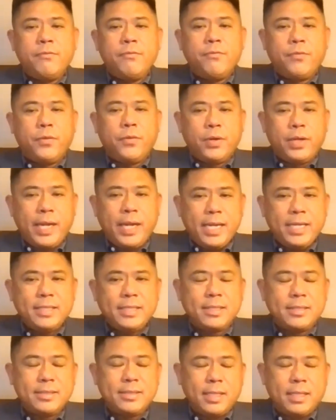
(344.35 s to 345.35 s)
for any
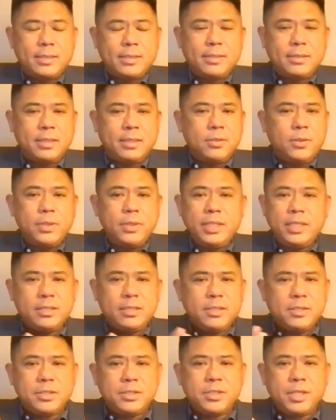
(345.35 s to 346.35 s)
success, not only
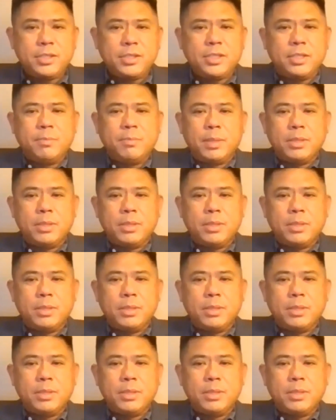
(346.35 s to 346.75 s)
in construction,